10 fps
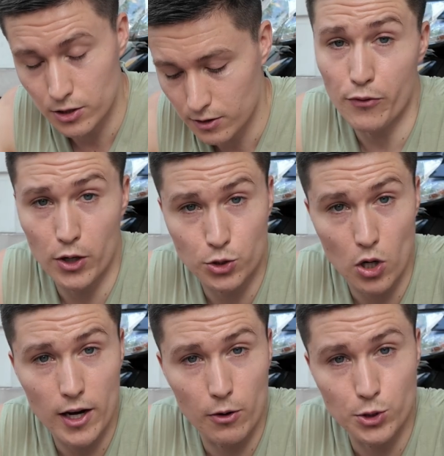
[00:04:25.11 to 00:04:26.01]
When I first
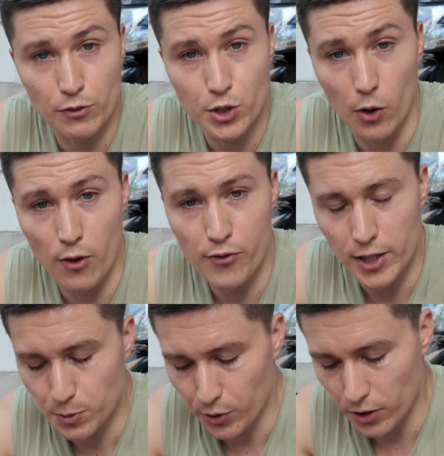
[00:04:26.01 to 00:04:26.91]
tried it, I was obviously on the
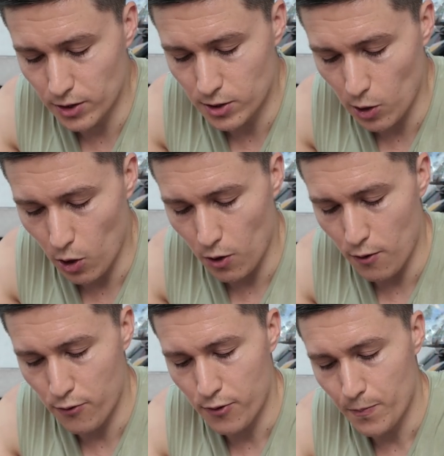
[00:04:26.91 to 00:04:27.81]
fence because there's a lot
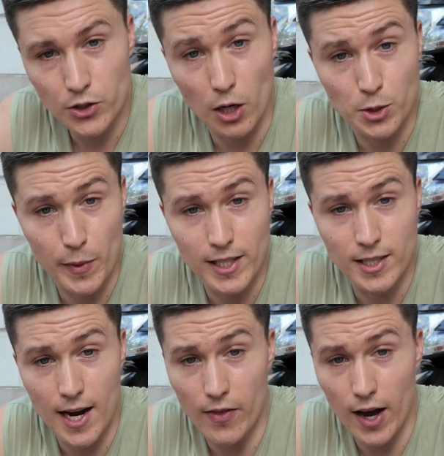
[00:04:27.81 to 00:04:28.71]
of types of meat
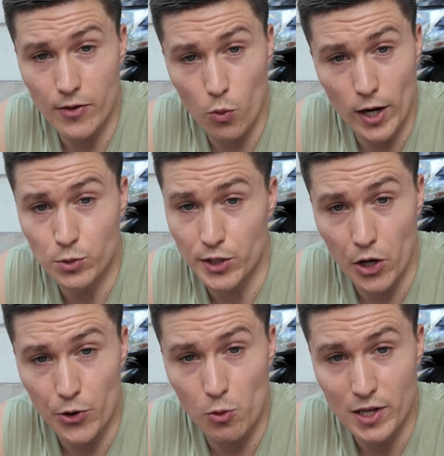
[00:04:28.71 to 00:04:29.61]
in here that in the West we
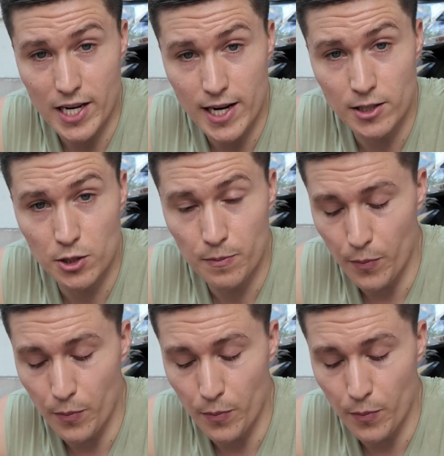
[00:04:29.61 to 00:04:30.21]
don't normally eat,